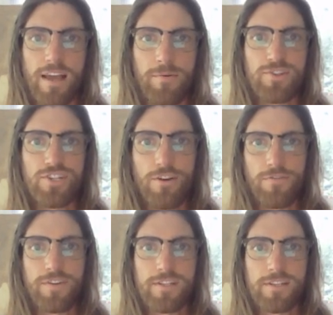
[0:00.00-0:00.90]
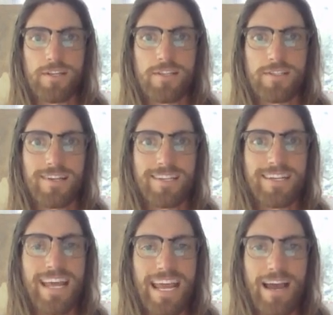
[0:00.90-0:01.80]
I'm a geophysicist and
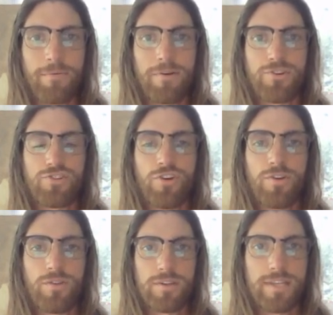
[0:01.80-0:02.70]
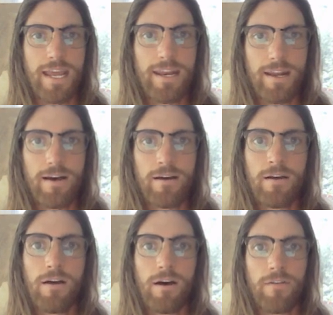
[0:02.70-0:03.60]
today I'm going to show you the data